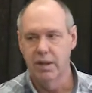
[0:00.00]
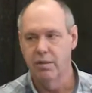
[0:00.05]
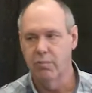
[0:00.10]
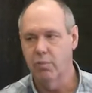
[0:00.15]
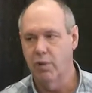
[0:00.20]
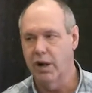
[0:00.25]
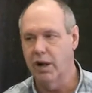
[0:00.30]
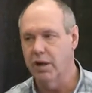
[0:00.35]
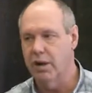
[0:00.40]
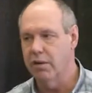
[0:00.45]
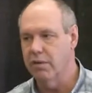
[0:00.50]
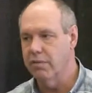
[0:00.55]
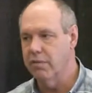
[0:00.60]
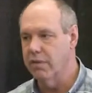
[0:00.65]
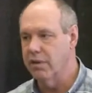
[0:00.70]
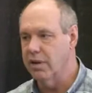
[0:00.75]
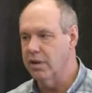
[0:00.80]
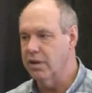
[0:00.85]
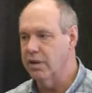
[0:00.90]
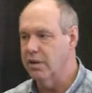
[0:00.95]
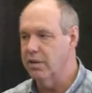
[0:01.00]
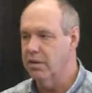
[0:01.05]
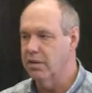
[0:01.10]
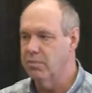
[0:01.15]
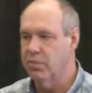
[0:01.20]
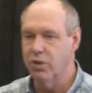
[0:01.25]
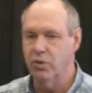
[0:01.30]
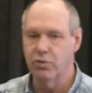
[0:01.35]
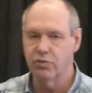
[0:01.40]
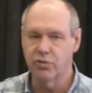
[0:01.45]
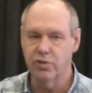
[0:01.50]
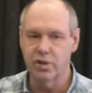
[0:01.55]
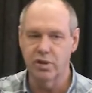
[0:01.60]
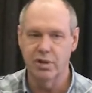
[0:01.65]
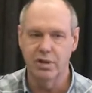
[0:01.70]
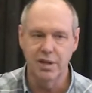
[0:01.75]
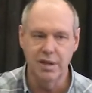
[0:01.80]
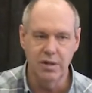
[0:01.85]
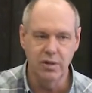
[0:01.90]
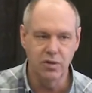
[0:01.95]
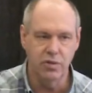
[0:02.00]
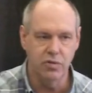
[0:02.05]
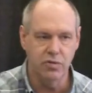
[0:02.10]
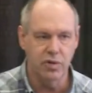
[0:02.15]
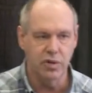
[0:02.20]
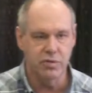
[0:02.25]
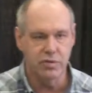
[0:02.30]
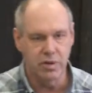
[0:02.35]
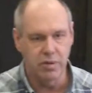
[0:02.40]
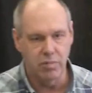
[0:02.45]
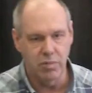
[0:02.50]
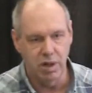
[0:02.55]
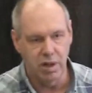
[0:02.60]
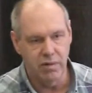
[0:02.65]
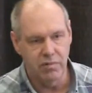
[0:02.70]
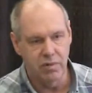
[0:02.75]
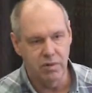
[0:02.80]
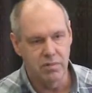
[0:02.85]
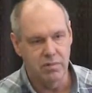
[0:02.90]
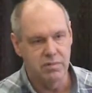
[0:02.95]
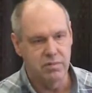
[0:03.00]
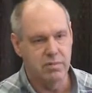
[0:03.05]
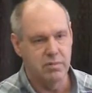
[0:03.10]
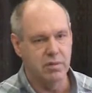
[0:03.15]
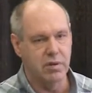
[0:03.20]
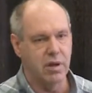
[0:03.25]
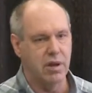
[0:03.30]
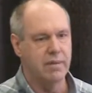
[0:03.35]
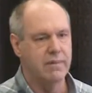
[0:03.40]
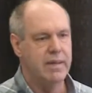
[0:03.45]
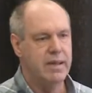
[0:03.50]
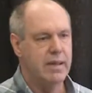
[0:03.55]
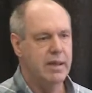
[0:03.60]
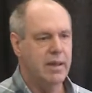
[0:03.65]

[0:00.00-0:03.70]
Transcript: where the abuse continues at some level, okay?